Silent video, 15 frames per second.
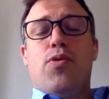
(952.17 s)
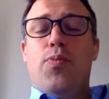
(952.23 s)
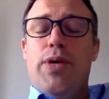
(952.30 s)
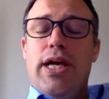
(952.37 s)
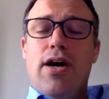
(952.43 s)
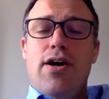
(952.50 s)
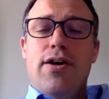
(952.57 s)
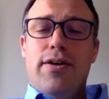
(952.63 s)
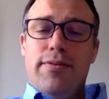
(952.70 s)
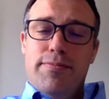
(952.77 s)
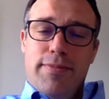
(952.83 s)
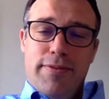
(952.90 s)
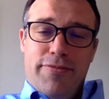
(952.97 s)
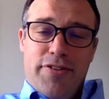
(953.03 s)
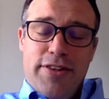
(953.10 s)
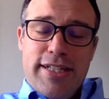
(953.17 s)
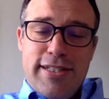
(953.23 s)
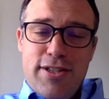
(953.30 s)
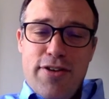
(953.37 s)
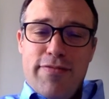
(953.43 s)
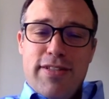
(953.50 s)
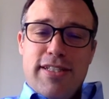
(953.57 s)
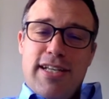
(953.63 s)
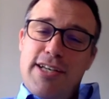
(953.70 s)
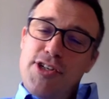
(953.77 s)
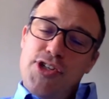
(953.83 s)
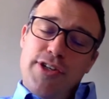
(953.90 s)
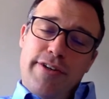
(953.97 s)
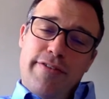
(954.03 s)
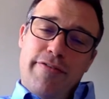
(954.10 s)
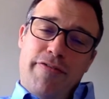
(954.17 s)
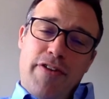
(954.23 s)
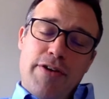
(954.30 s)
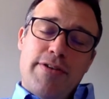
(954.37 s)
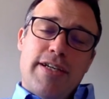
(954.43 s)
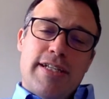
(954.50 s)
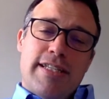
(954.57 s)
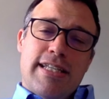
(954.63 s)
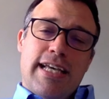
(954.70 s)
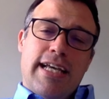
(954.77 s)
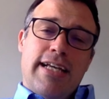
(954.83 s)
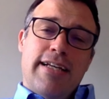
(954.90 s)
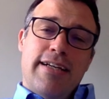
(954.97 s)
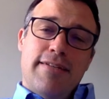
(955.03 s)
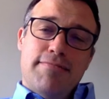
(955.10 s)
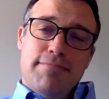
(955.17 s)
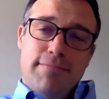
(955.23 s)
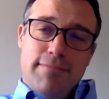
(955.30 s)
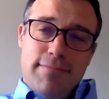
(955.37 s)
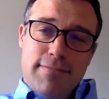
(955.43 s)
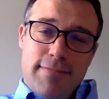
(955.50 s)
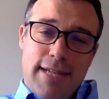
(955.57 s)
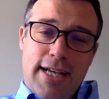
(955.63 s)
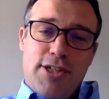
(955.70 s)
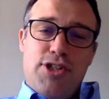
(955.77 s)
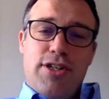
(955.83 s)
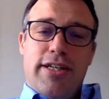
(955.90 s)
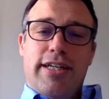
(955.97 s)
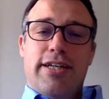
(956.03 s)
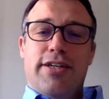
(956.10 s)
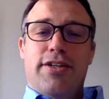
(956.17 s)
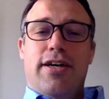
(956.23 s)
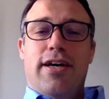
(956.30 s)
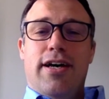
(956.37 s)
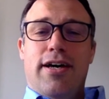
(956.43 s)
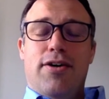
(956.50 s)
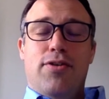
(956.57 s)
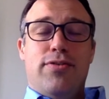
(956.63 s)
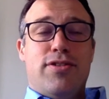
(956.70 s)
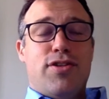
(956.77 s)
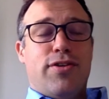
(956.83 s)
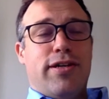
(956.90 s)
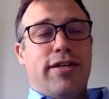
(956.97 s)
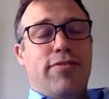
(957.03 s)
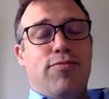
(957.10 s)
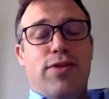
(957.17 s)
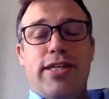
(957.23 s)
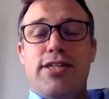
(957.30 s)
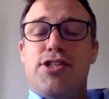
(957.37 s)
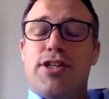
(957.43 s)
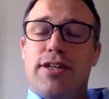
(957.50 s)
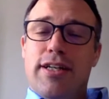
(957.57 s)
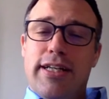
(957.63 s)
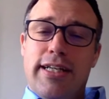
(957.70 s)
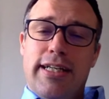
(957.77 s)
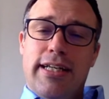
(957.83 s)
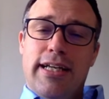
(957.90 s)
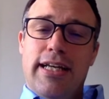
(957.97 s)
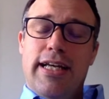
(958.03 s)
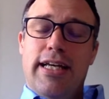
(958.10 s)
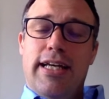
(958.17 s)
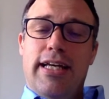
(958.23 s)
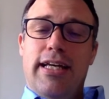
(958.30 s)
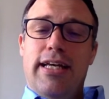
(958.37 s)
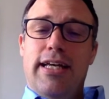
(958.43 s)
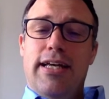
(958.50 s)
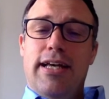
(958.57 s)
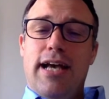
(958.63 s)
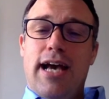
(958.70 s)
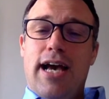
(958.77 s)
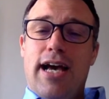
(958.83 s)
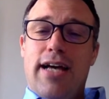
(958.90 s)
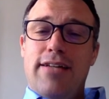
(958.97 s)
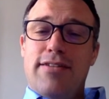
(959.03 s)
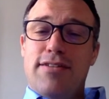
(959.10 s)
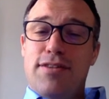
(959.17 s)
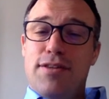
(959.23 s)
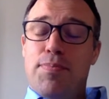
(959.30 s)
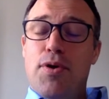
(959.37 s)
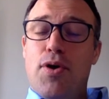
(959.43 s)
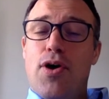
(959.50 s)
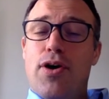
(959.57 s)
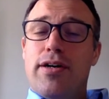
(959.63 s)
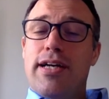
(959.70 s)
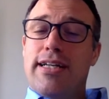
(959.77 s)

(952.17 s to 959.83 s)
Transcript: We are, for this conversation, focusing nationally, regionally, at the bloc,